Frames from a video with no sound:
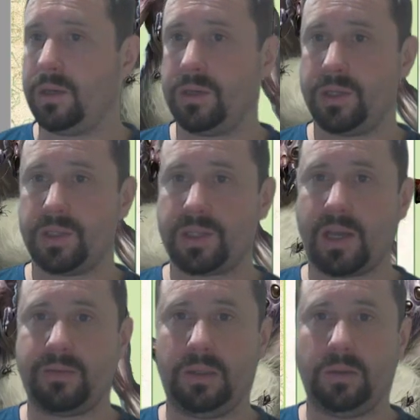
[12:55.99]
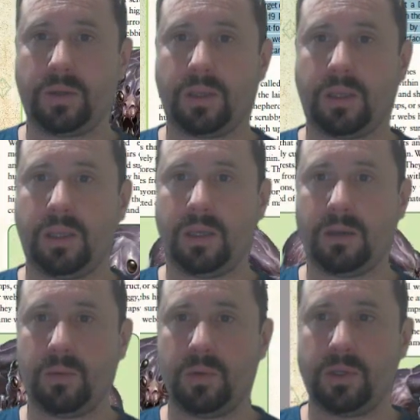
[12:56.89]
just have a look here.
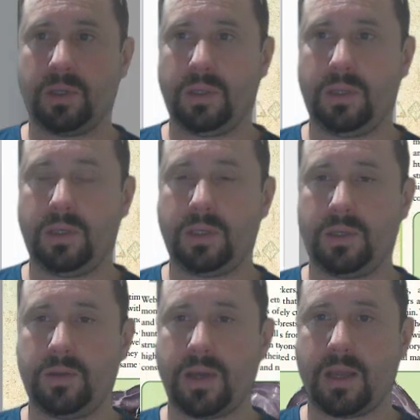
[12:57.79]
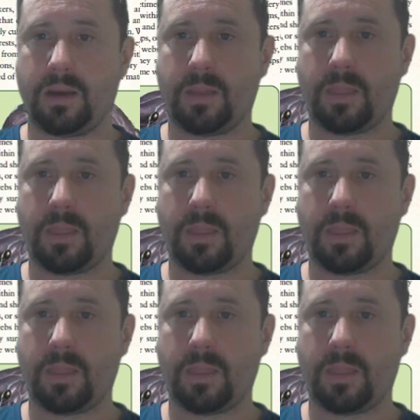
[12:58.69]
Don't do that.